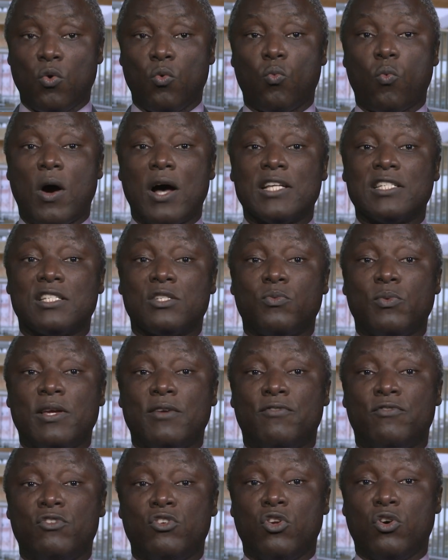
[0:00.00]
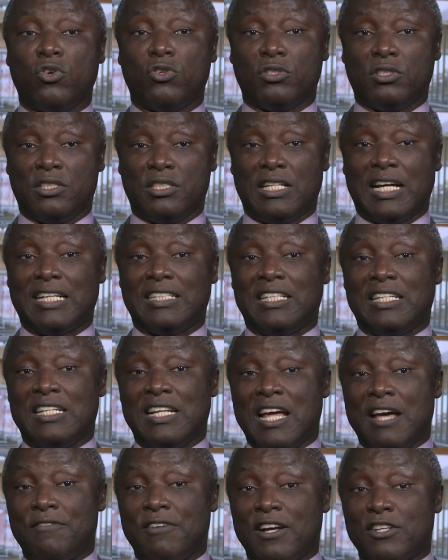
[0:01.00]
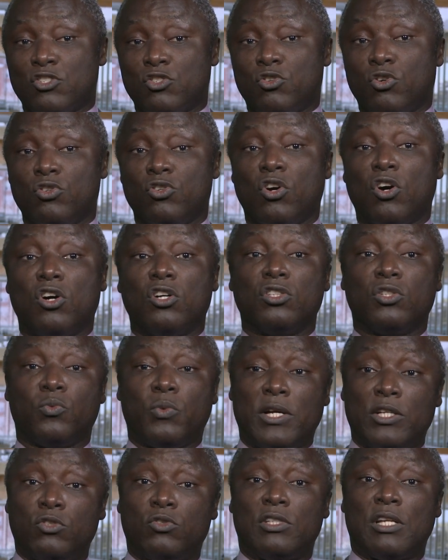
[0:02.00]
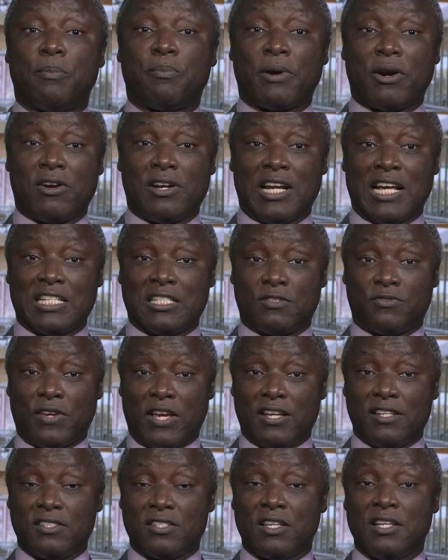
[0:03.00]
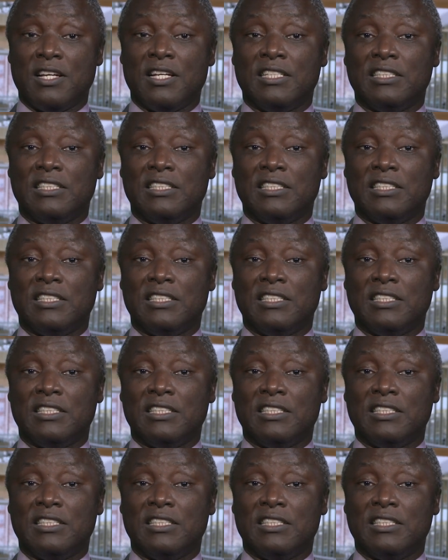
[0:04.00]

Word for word: Once we've known that the nerve has grown all the way to the paralyzed face,